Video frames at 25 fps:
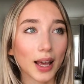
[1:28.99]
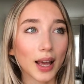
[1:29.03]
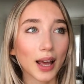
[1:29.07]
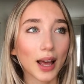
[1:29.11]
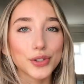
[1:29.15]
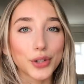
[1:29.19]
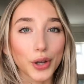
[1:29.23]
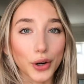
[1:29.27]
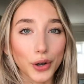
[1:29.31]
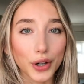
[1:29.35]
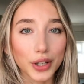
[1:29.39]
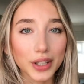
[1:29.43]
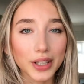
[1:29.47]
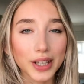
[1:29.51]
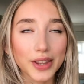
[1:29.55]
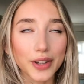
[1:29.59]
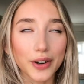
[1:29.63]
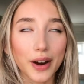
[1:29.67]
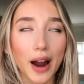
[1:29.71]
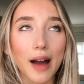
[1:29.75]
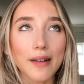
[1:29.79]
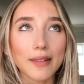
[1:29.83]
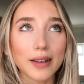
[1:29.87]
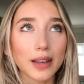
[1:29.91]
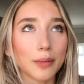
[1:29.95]
So currently they're
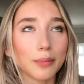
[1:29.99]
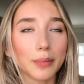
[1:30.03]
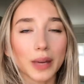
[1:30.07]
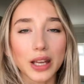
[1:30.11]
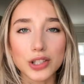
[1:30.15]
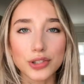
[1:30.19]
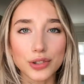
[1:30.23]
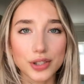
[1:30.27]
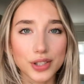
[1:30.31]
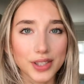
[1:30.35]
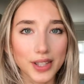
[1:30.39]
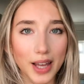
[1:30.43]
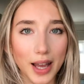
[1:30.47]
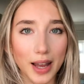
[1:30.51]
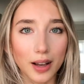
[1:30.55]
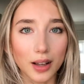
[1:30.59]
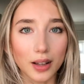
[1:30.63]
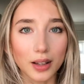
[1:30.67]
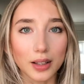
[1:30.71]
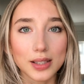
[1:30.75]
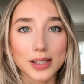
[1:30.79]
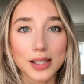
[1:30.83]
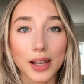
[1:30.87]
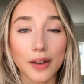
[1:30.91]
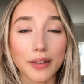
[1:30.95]
having a major sale,
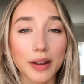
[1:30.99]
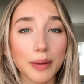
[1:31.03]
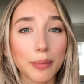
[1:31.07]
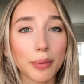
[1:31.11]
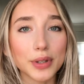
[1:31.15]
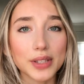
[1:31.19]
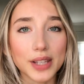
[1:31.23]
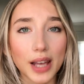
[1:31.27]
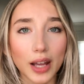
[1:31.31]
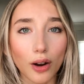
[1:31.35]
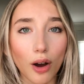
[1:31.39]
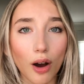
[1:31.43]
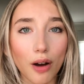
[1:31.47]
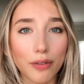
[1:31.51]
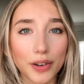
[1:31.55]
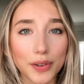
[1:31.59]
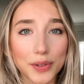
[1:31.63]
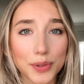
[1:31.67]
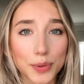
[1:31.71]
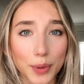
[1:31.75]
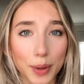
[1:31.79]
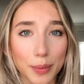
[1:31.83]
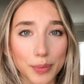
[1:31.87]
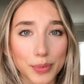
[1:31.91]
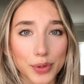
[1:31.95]
70% off of
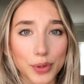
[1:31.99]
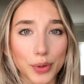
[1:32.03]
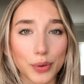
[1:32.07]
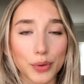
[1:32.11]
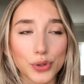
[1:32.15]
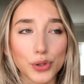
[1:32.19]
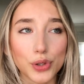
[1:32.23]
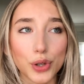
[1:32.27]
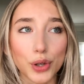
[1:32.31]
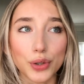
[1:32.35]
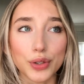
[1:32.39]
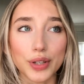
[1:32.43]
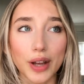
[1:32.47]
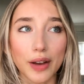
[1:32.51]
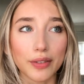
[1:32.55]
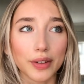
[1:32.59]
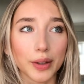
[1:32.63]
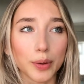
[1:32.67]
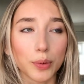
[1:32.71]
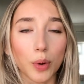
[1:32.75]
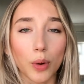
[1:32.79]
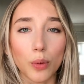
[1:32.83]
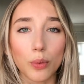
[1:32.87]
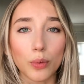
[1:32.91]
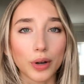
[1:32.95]
swimsuits, so you
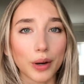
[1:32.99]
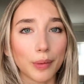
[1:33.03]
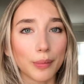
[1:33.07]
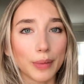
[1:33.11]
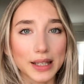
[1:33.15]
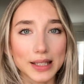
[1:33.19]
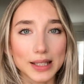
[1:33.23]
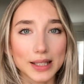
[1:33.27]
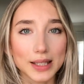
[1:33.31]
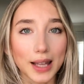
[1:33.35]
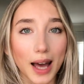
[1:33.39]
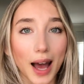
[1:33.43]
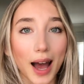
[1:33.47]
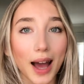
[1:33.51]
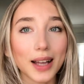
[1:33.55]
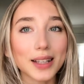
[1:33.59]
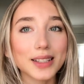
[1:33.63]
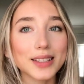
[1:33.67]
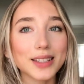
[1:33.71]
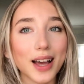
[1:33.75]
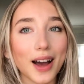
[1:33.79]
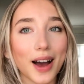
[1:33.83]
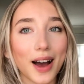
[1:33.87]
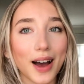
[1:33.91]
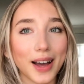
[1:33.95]
definitely won't want to miss
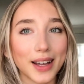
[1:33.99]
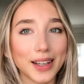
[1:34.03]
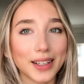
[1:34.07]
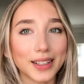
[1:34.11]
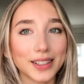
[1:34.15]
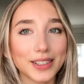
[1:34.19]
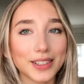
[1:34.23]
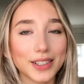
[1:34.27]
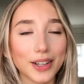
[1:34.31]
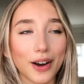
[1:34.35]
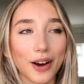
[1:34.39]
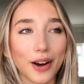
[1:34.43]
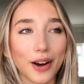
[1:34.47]
that. And